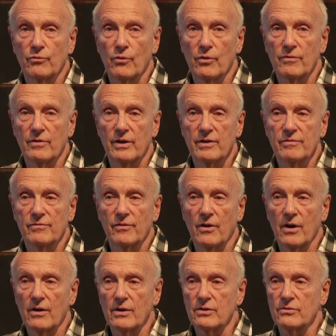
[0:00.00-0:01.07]
for very
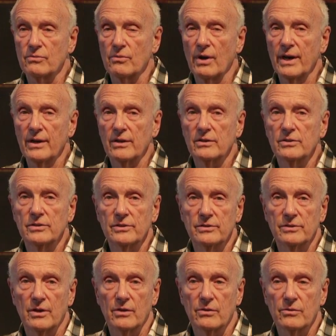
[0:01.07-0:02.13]
far. It's right under your
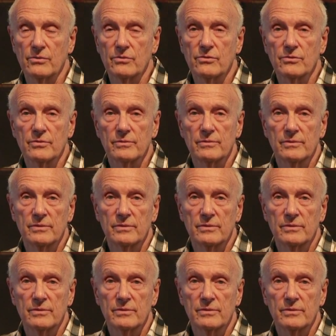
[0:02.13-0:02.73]
nose.